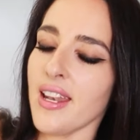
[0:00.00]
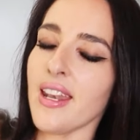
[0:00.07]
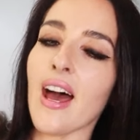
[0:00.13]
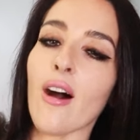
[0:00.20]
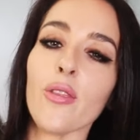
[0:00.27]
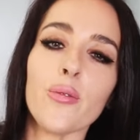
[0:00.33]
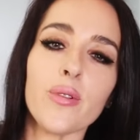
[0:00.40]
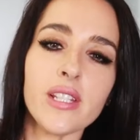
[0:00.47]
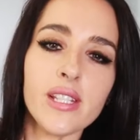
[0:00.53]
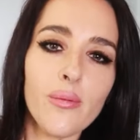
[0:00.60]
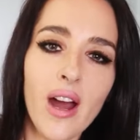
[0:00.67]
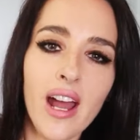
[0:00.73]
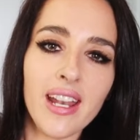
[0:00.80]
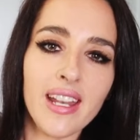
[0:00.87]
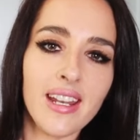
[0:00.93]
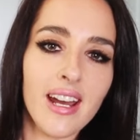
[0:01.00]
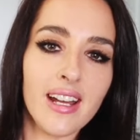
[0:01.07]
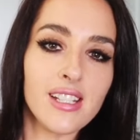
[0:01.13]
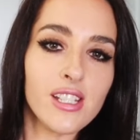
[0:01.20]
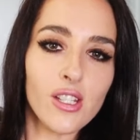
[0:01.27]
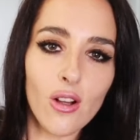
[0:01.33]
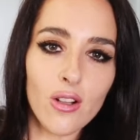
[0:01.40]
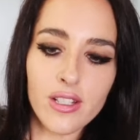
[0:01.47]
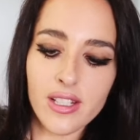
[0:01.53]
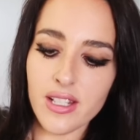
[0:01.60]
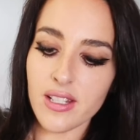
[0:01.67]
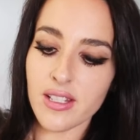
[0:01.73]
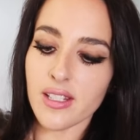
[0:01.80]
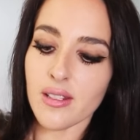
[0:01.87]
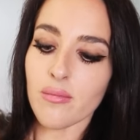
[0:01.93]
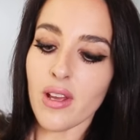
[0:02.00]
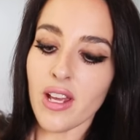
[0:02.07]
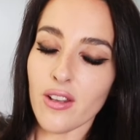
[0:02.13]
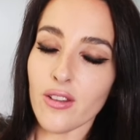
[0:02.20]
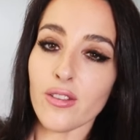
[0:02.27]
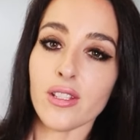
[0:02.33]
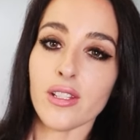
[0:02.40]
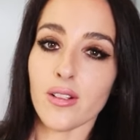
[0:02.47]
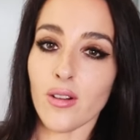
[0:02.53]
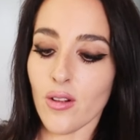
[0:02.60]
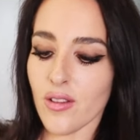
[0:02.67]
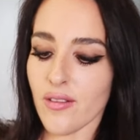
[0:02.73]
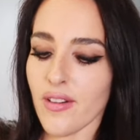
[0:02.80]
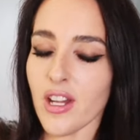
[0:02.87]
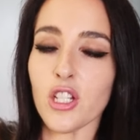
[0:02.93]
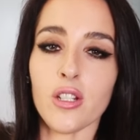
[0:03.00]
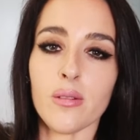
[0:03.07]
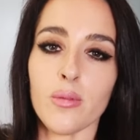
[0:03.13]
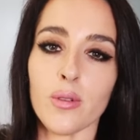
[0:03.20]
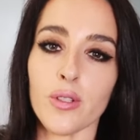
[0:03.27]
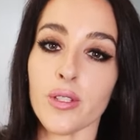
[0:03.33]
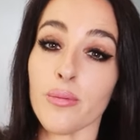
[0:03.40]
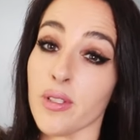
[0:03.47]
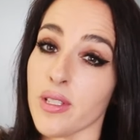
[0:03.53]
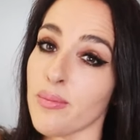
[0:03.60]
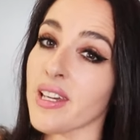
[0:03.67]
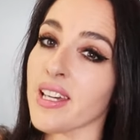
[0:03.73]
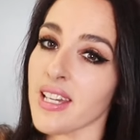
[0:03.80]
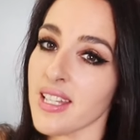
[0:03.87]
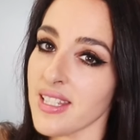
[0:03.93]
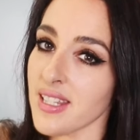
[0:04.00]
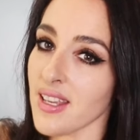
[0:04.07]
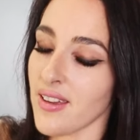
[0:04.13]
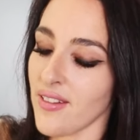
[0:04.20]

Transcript: Now the reason why I didn't add salt to the tomatoes and all the vegetables was because